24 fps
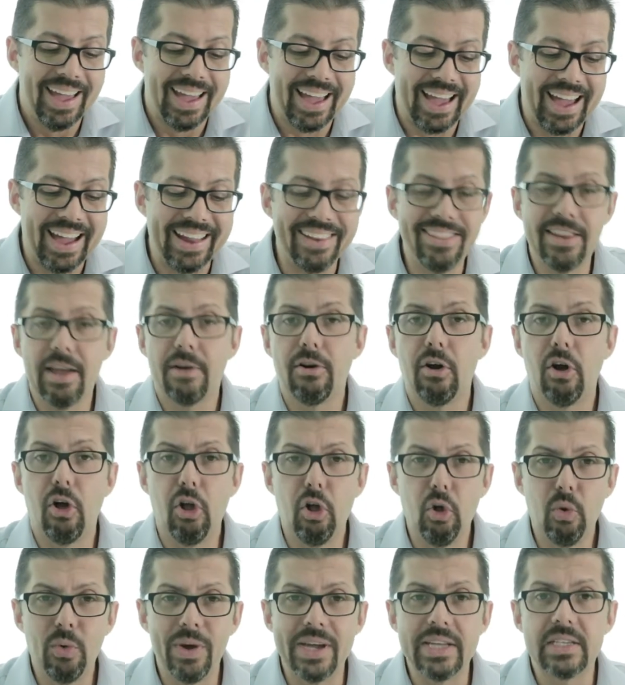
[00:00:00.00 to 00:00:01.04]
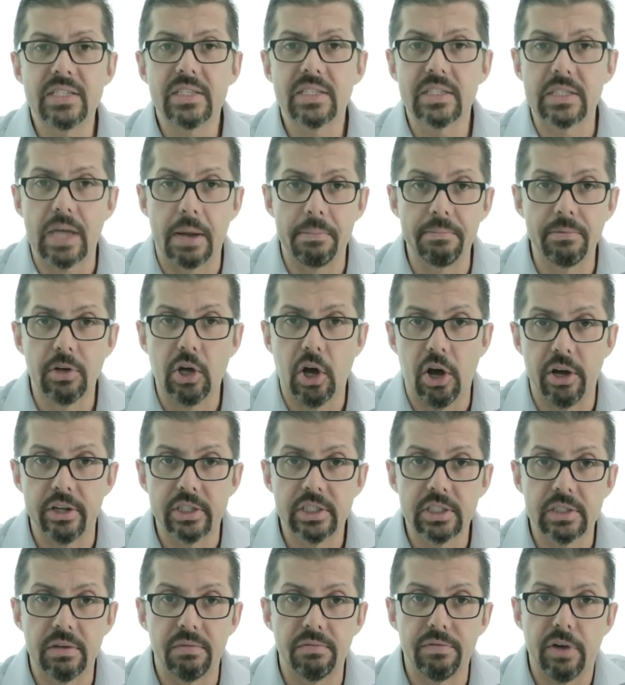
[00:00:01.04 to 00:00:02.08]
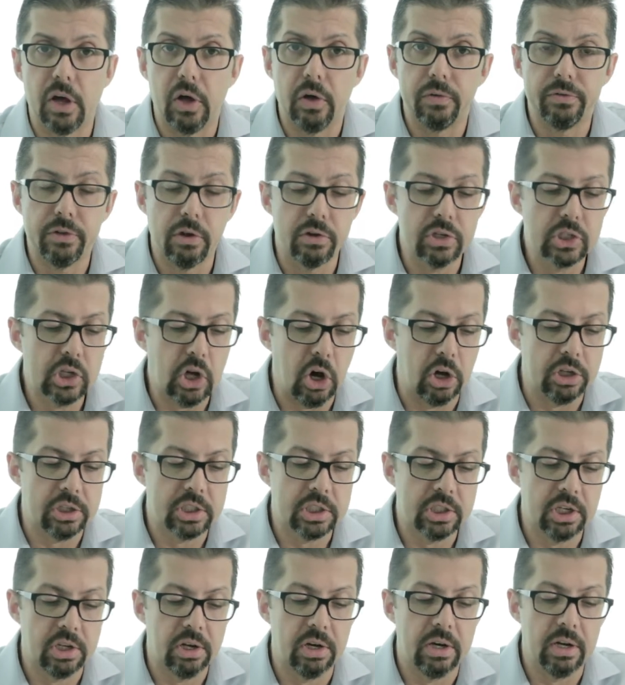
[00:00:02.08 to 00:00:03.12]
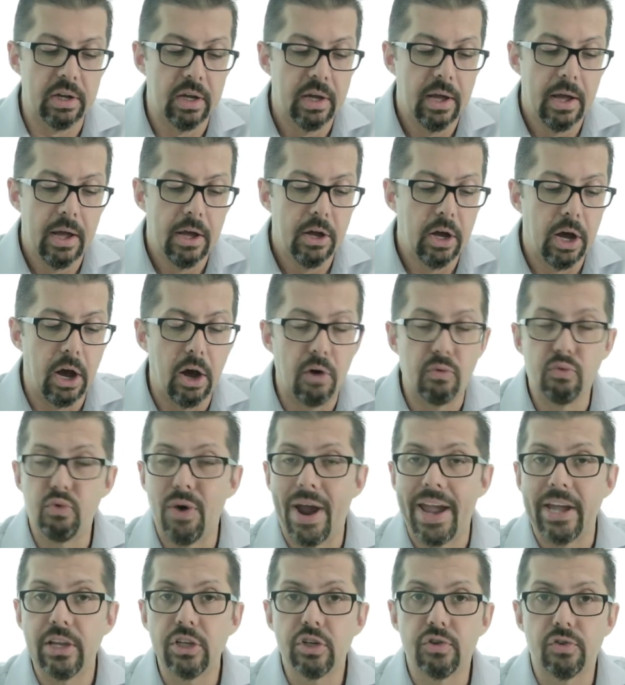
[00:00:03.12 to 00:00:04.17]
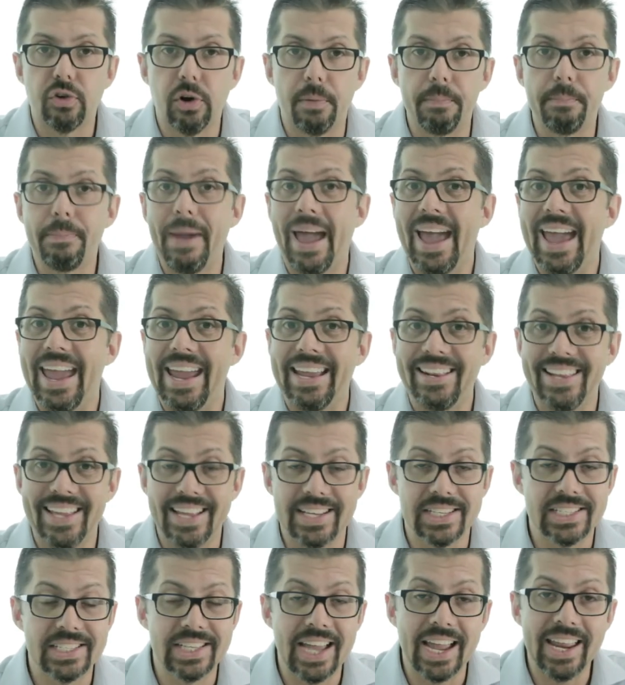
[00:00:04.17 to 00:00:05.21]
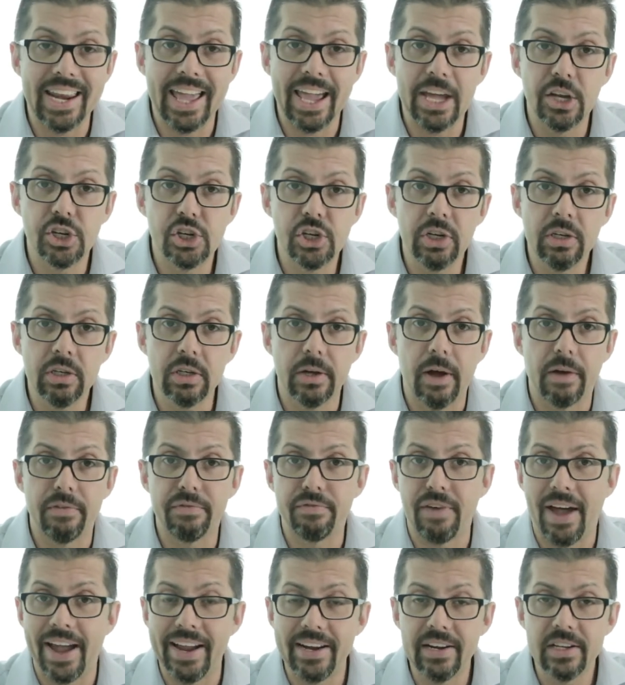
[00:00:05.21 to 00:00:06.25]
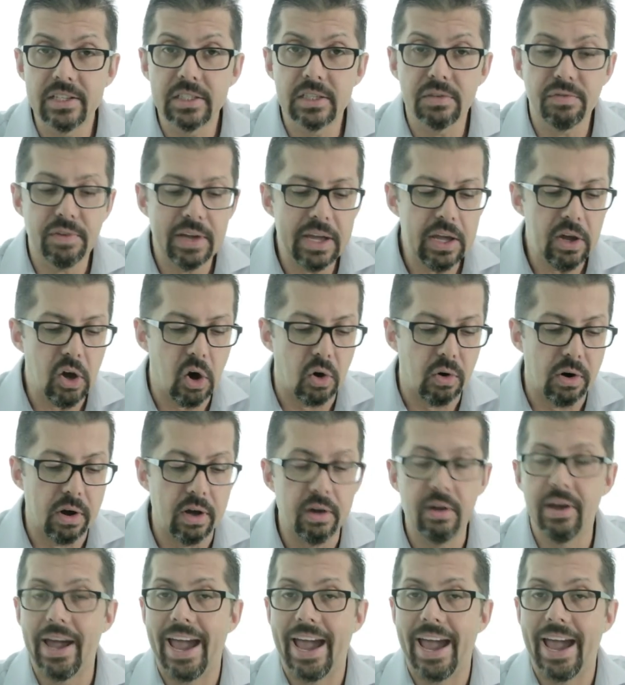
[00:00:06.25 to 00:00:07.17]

And there are always some costs involved. Those costs could range from paying the estate agent a finder's fee or an